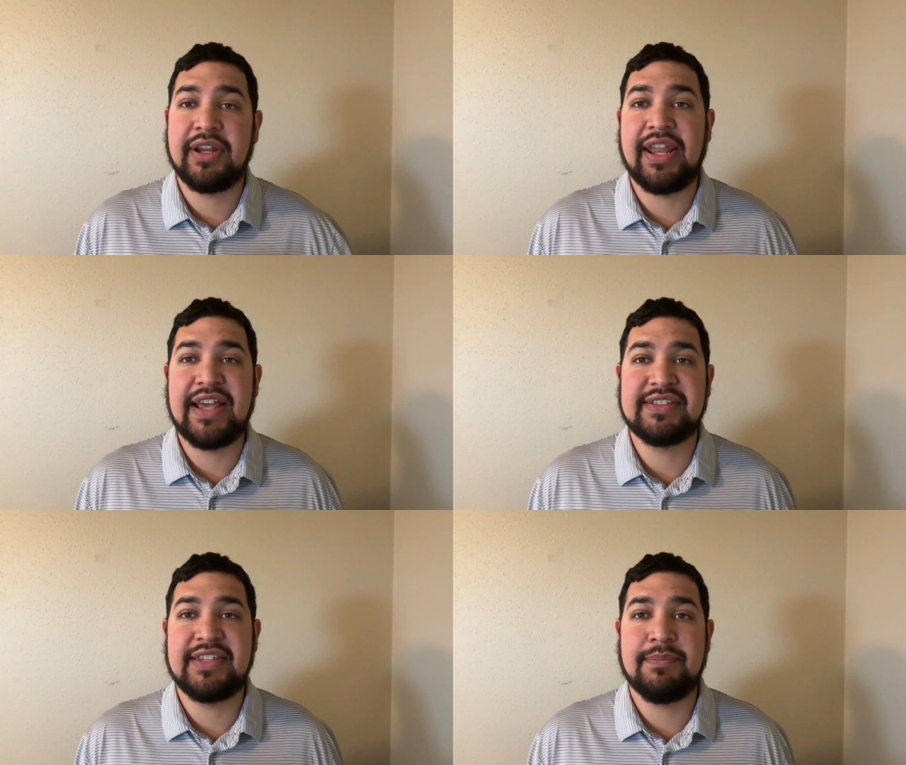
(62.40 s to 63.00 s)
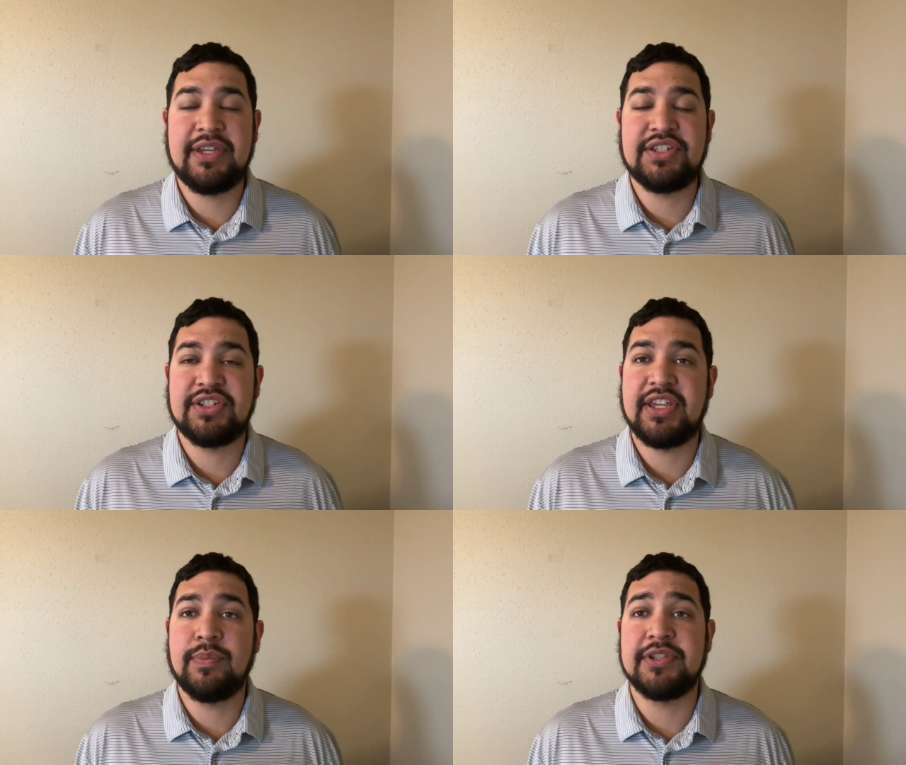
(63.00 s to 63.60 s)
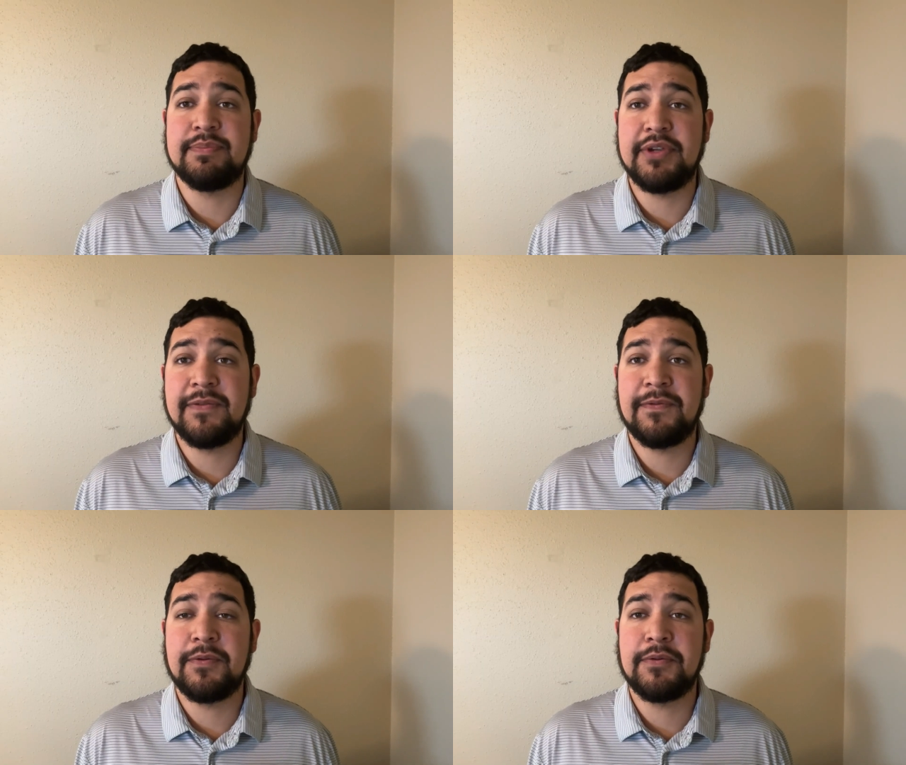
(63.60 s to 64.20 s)
relaxed at the beach. It was
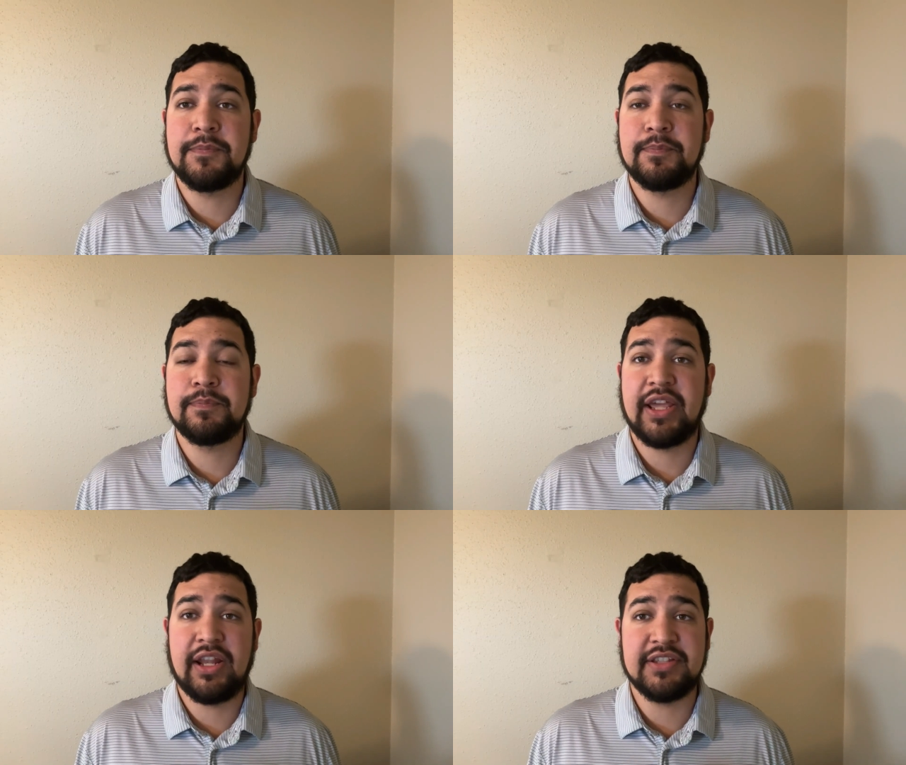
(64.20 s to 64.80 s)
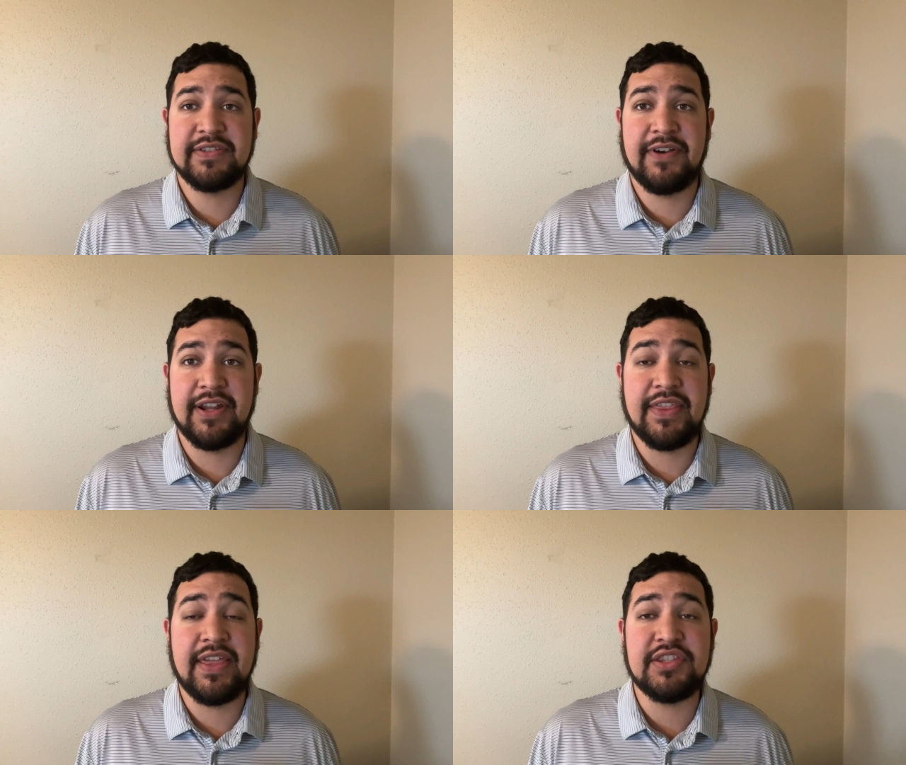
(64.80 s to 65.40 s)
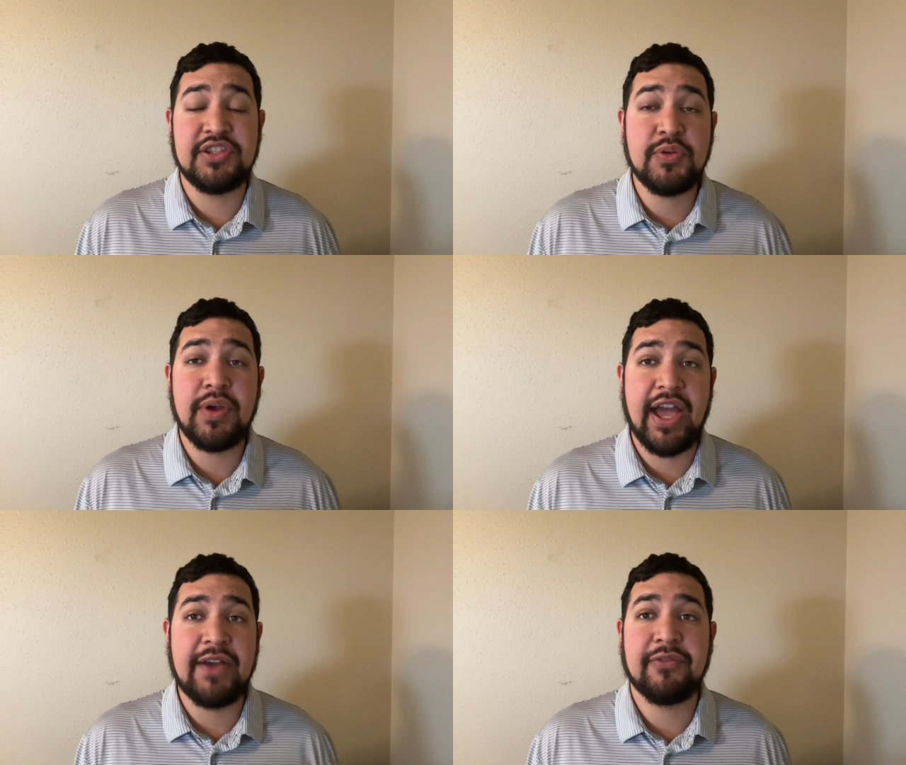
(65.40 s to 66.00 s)
beautiful and lots of fun. And they do
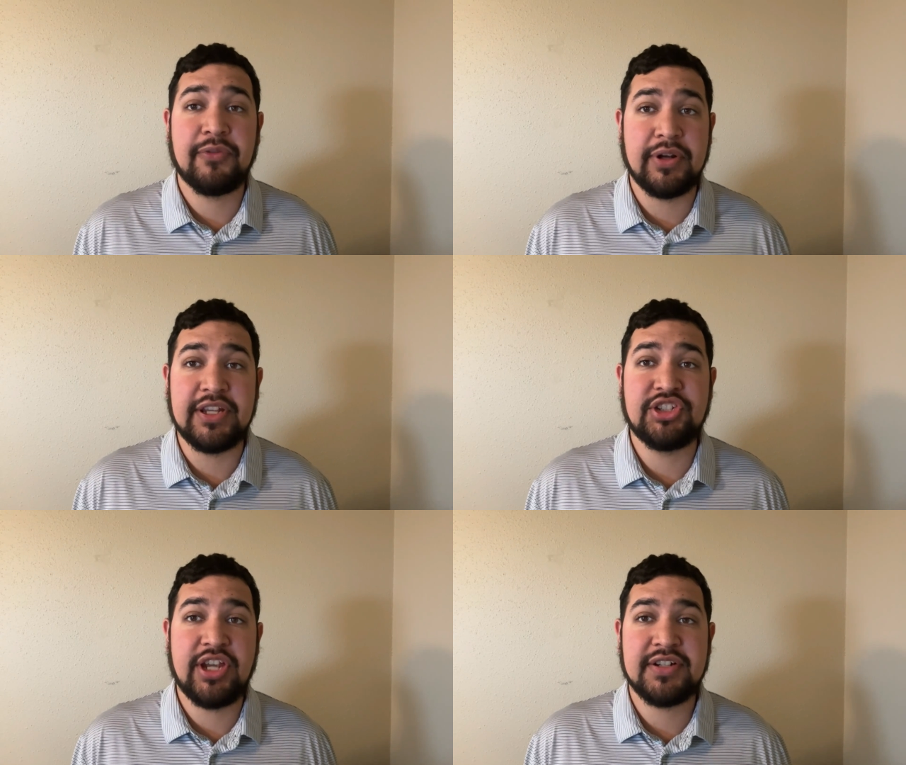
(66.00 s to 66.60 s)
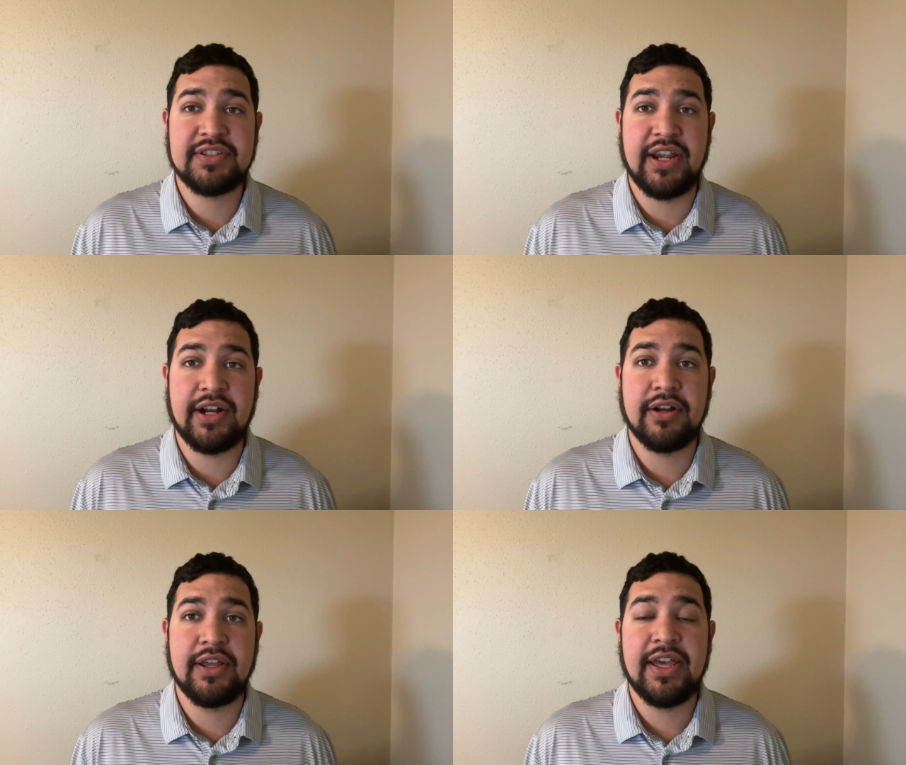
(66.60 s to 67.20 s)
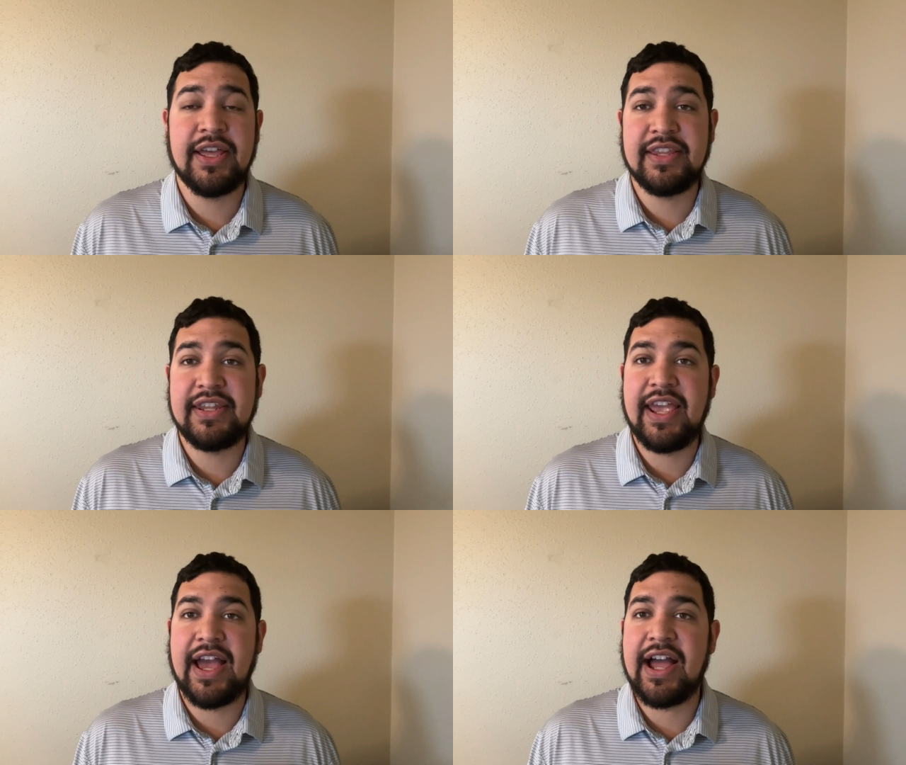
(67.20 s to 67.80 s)
have free chairs there. The
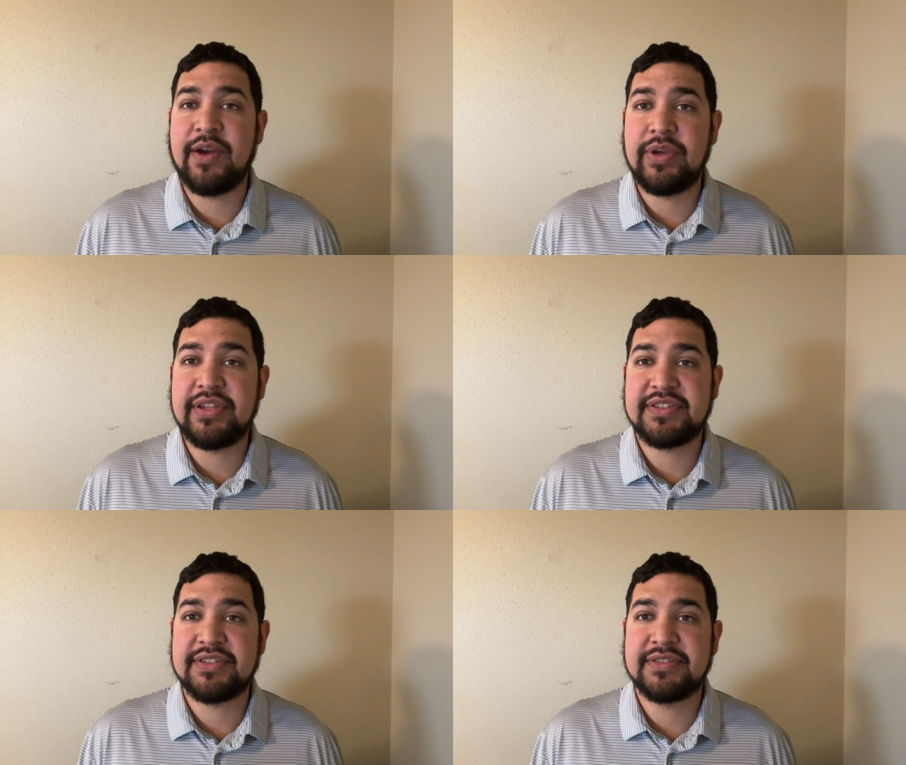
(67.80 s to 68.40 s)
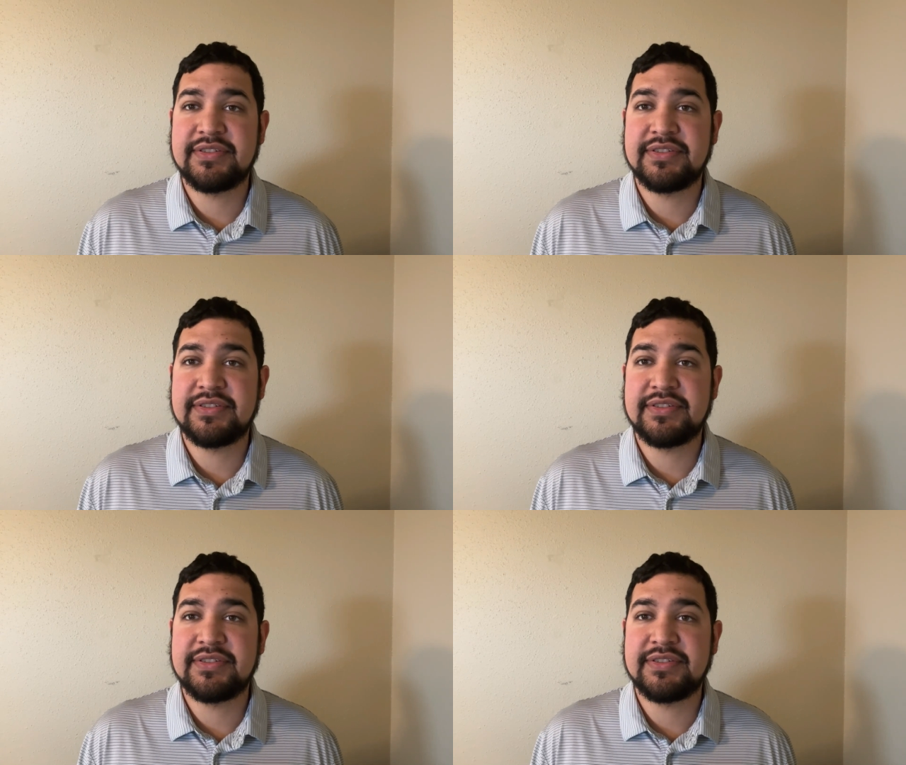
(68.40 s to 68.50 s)
day I went,